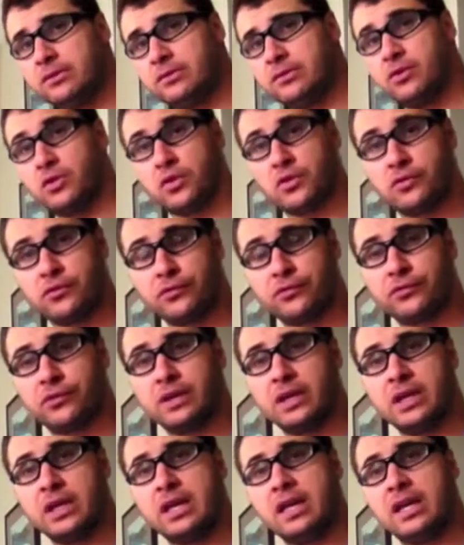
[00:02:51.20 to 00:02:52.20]
nerve
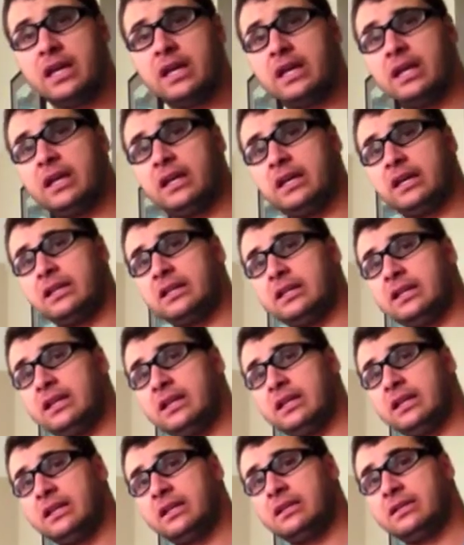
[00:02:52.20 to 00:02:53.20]
and
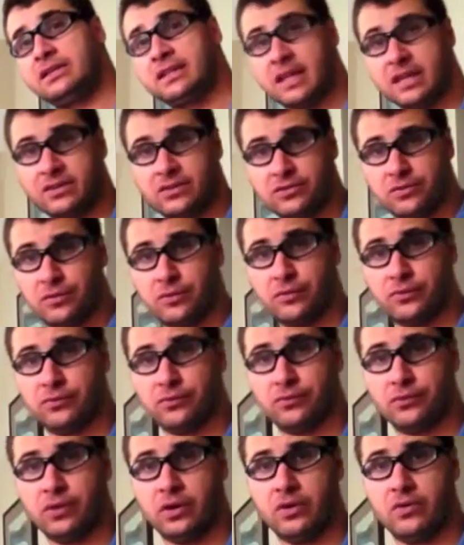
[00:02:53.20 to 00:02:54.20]
the sensor
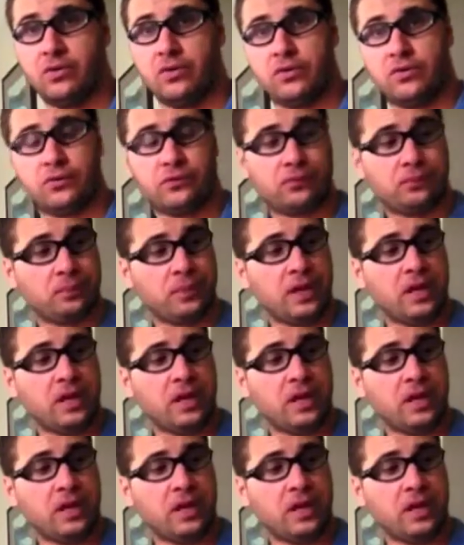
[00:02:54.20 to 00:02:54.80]
nerve.